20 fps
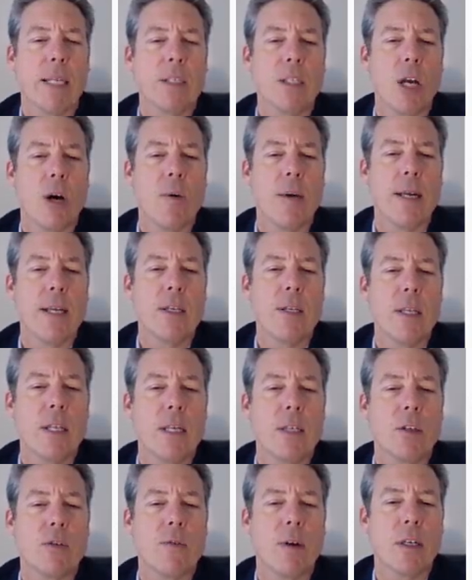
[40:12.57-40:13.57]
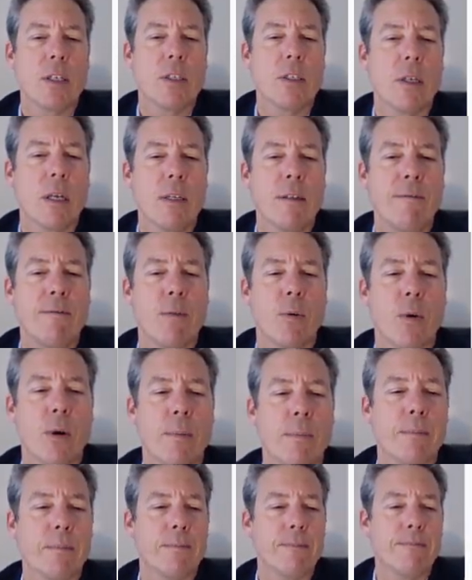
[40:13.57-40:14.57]
Okay, let's go into the instructions on the
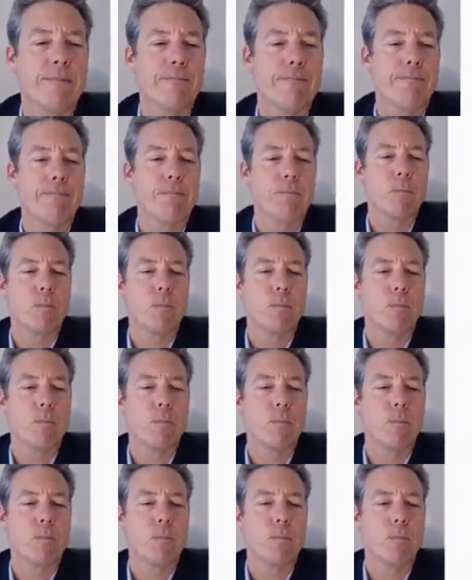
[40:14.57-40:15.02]
form.